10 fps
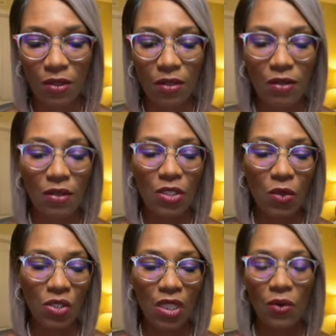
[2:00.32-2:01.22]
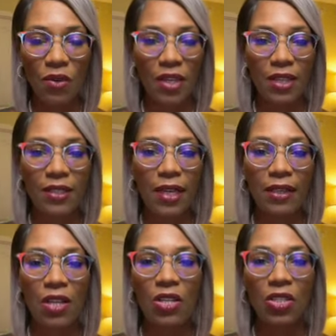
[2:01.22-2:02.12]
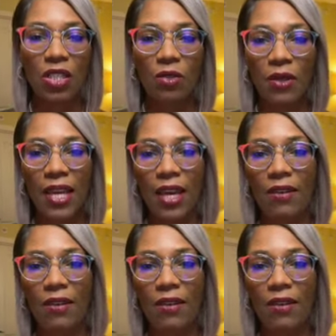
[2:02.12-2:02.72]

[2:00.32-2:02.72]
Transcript: socially oriented technologies. We have